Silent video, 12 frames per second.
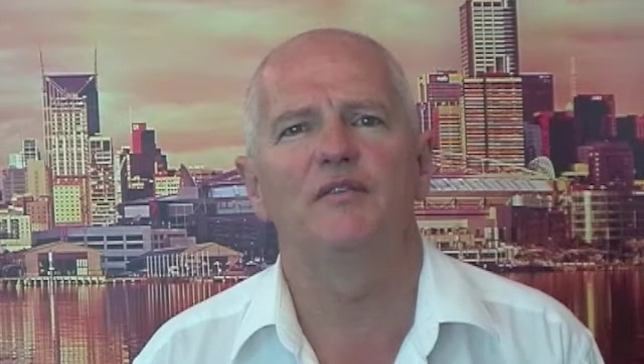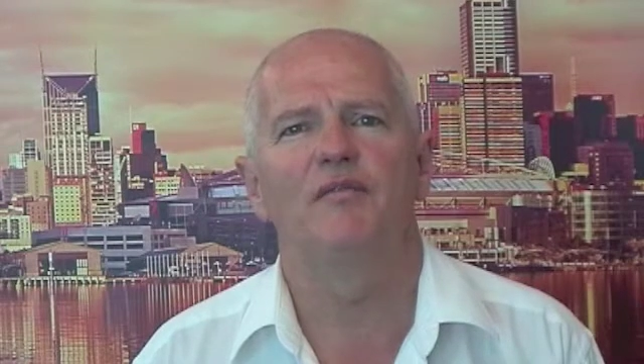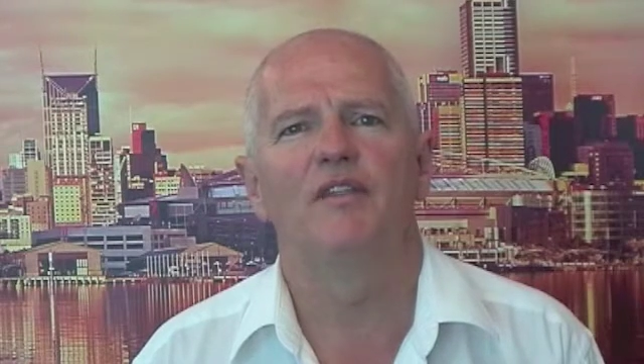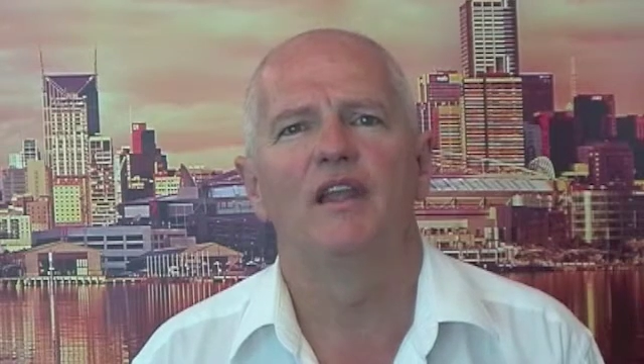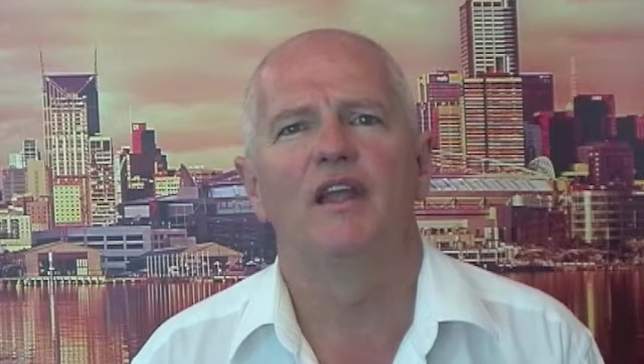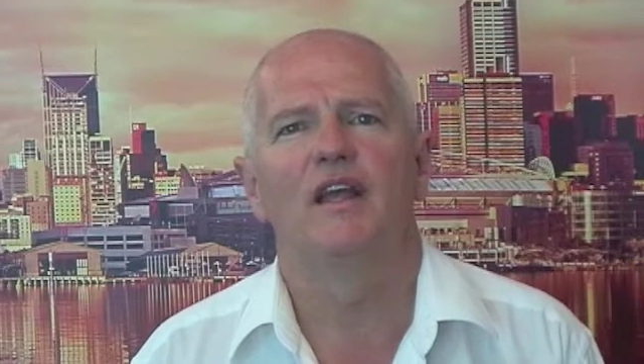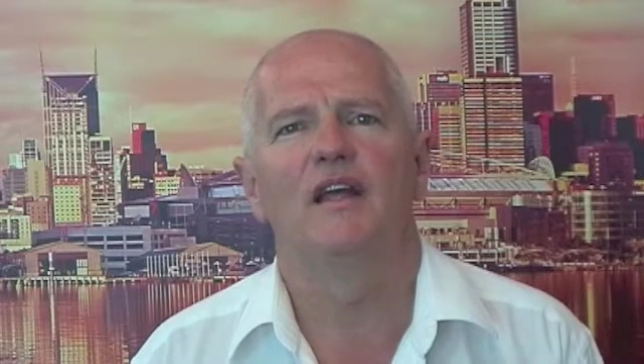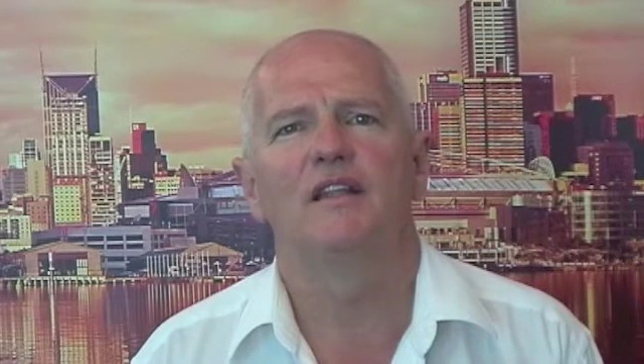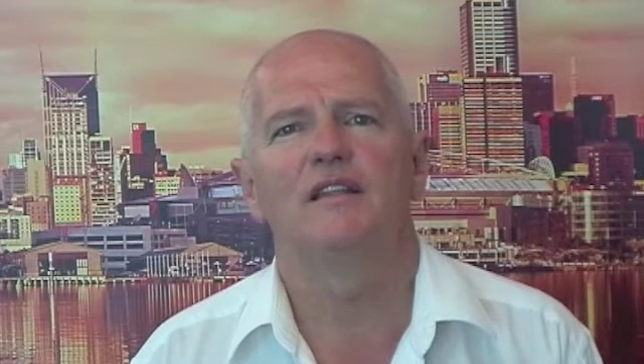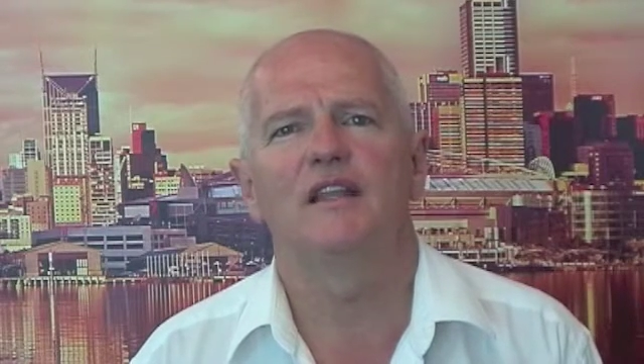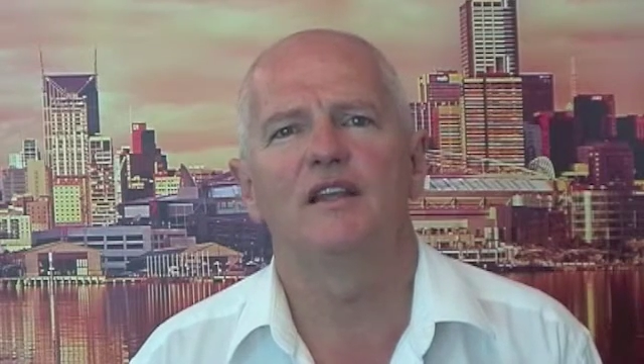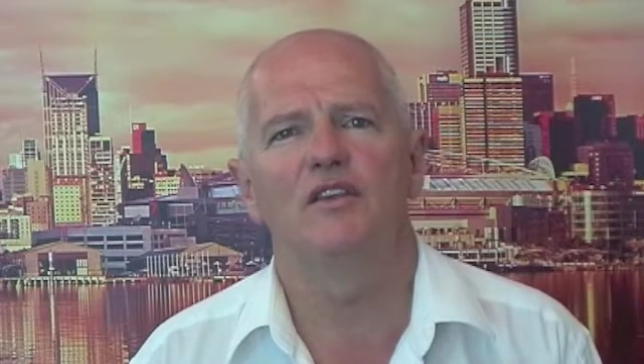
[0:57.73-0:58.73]

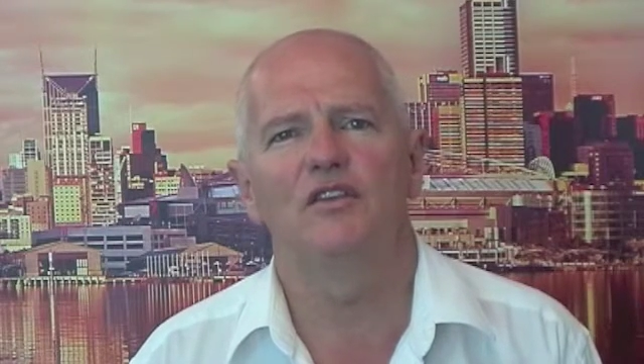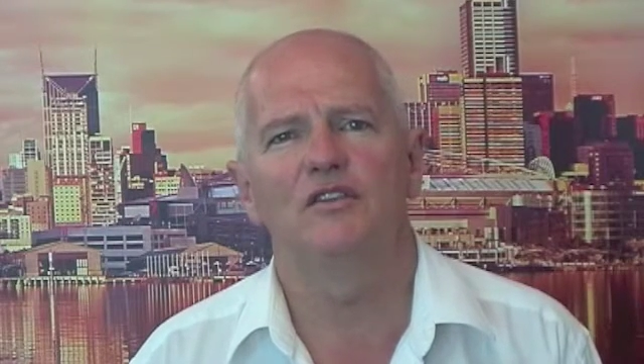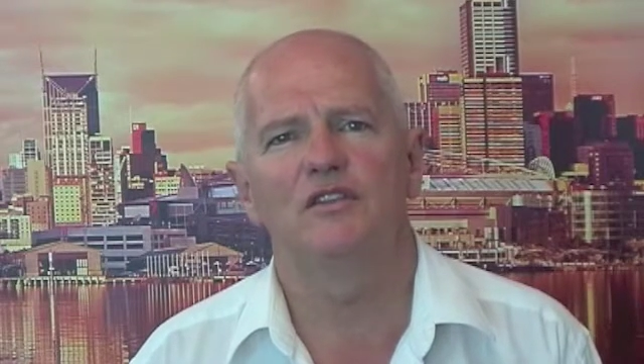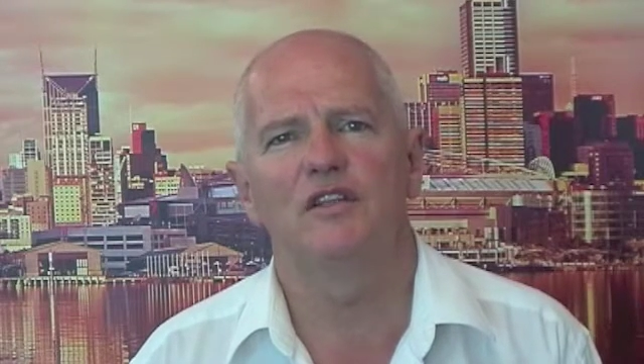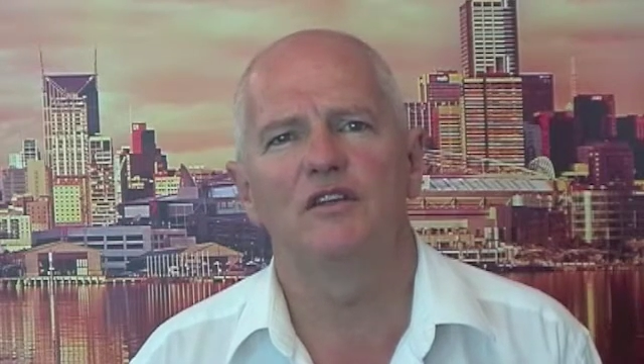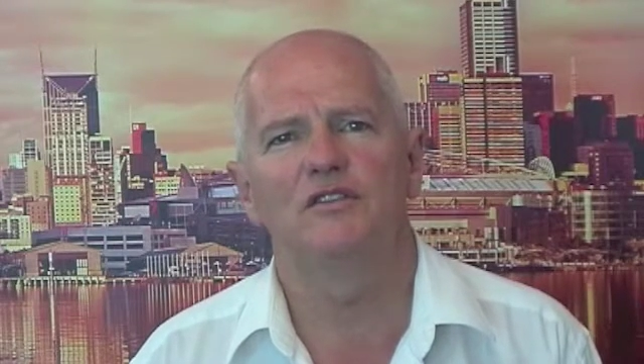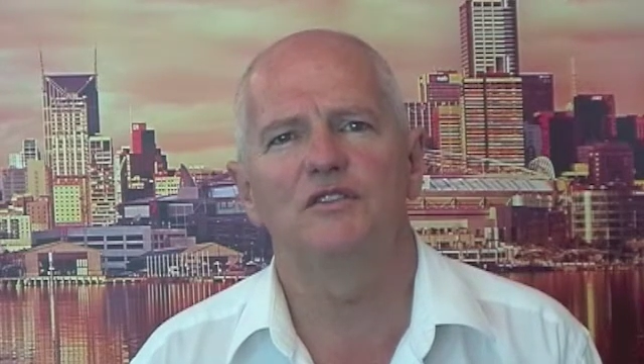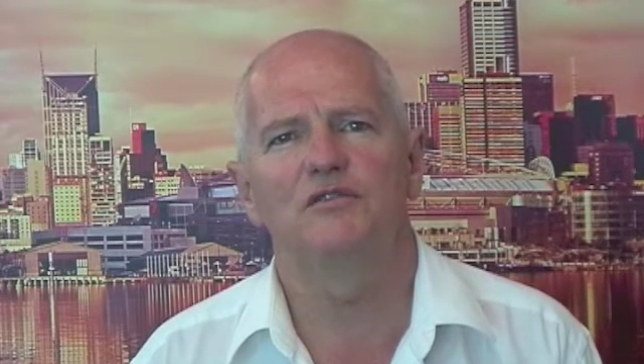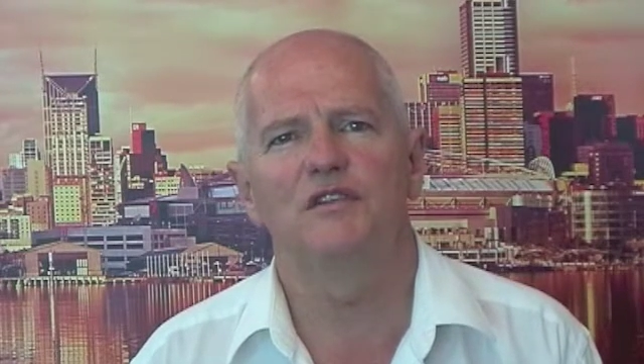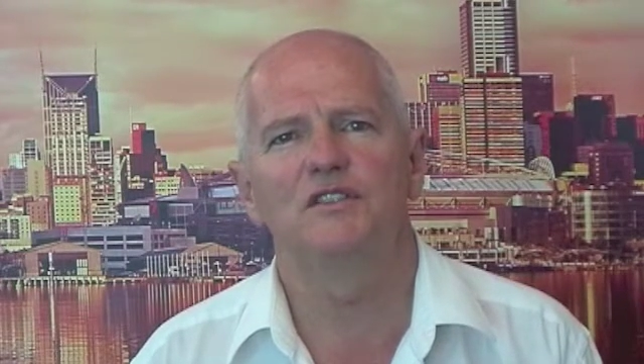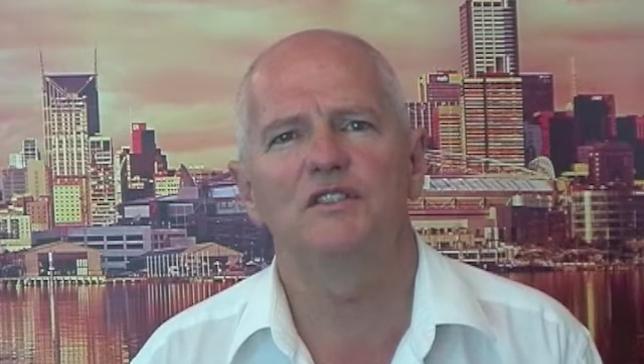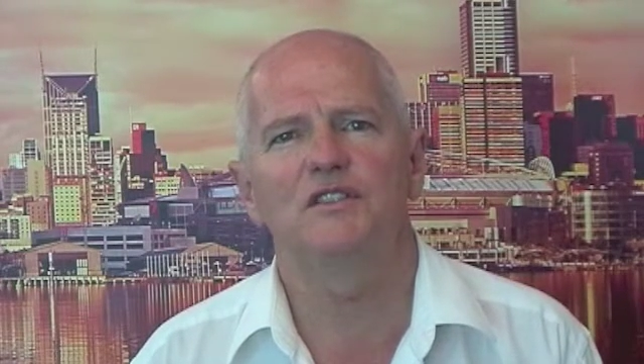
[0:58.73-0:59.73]
Thank you to those who
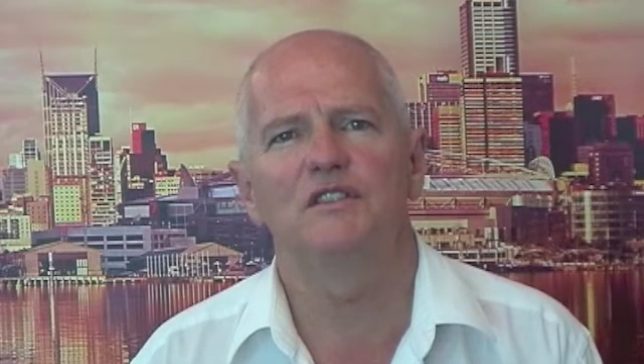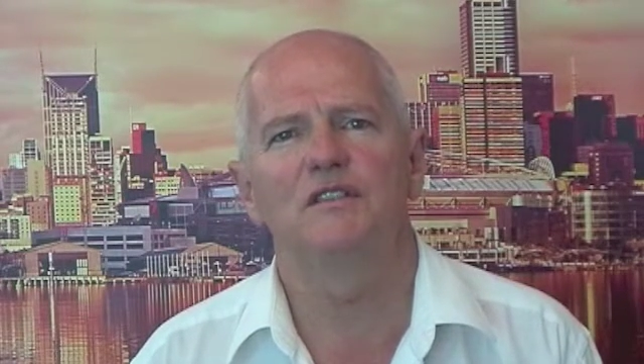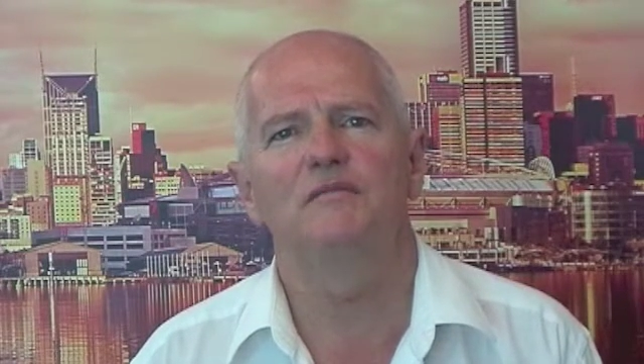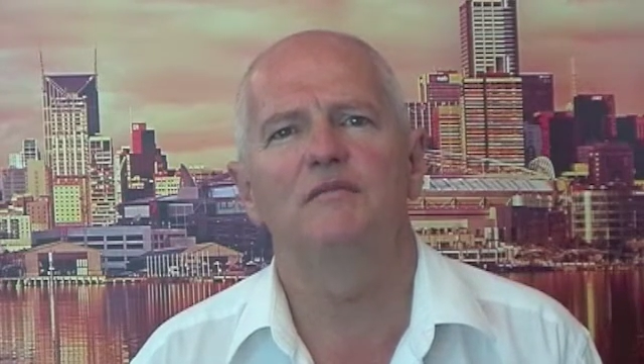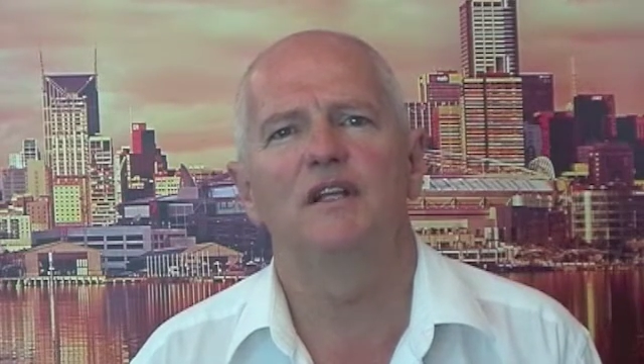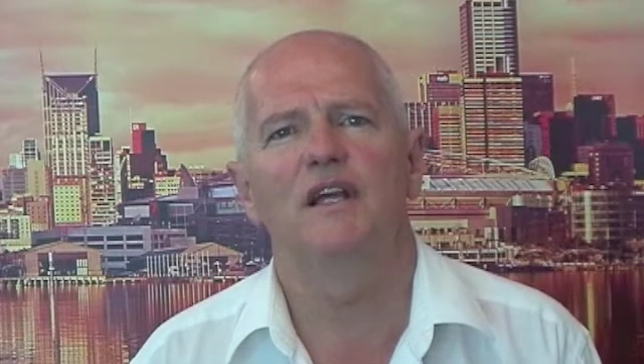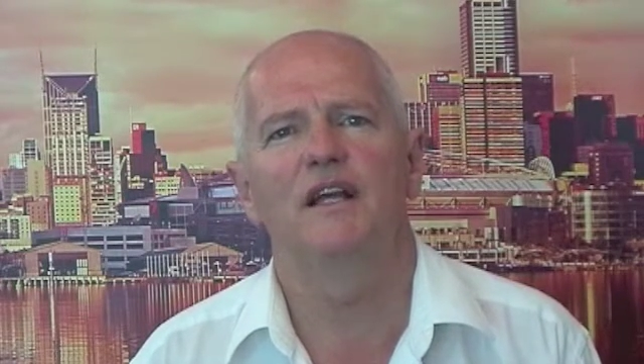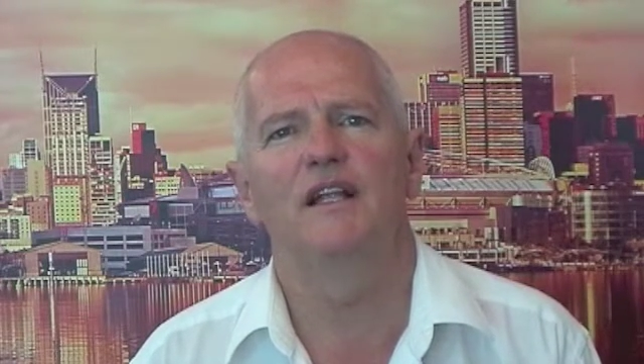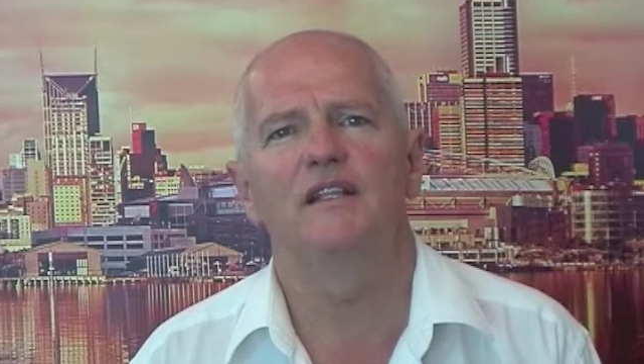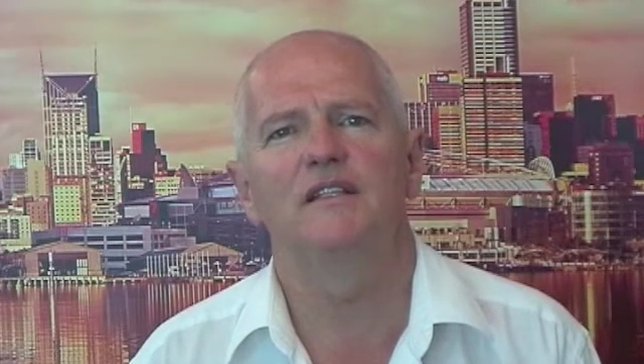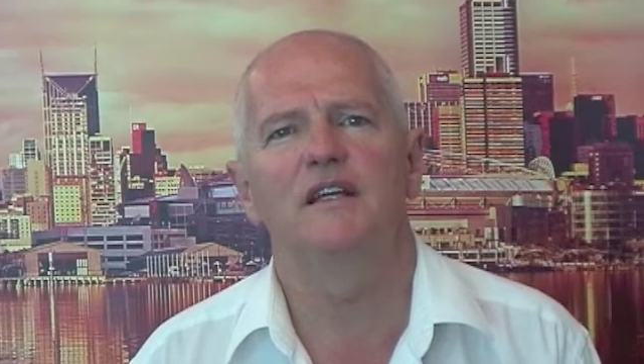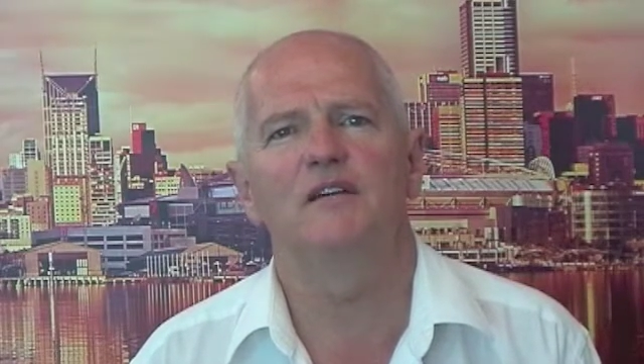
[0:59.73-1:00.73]
registered,
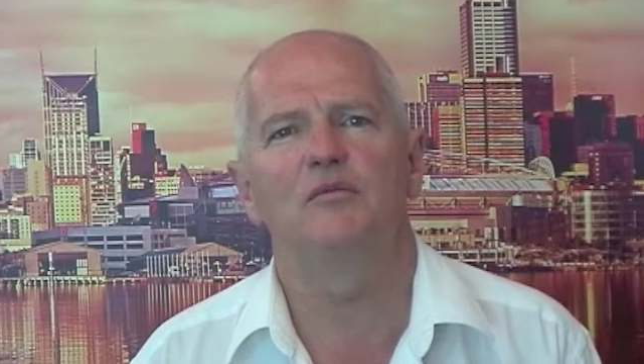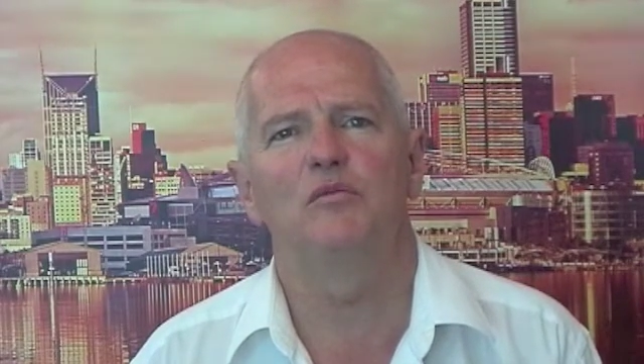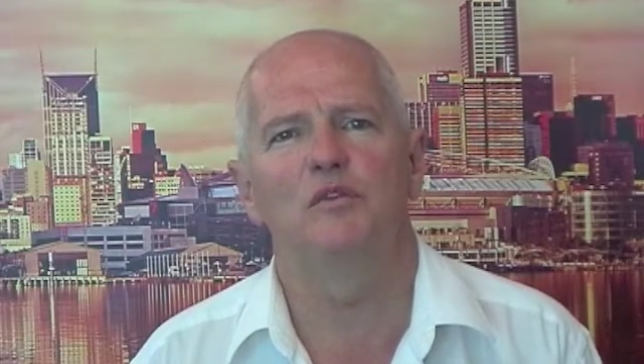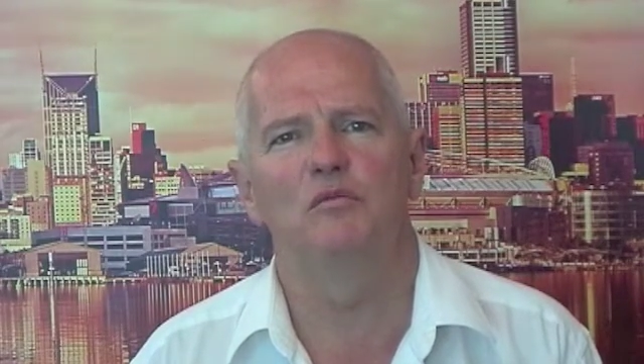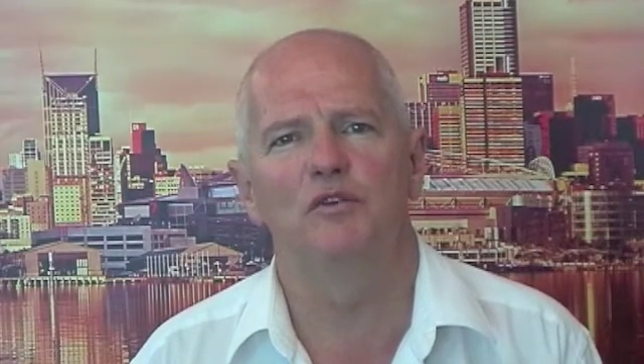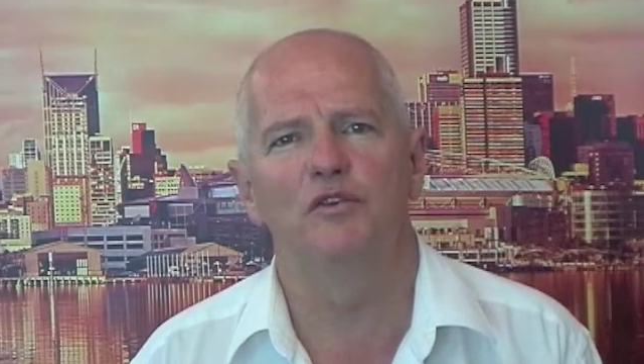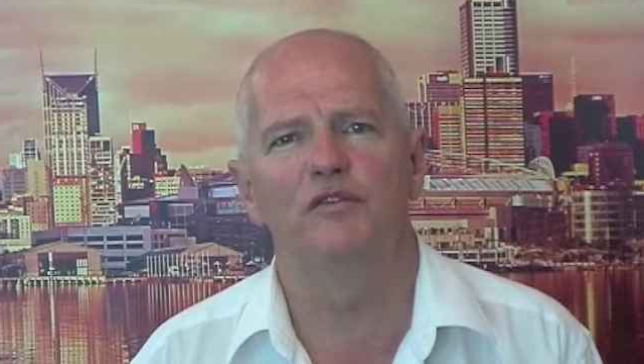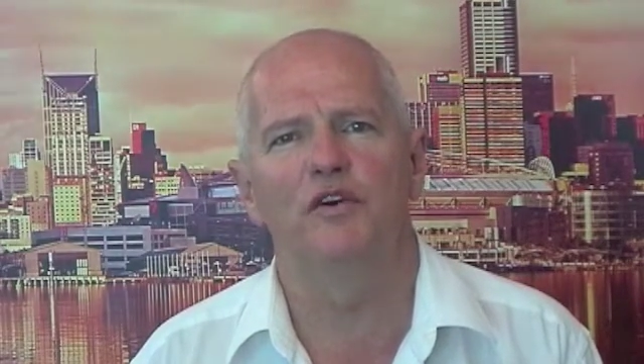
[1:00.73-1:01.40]
and we'll move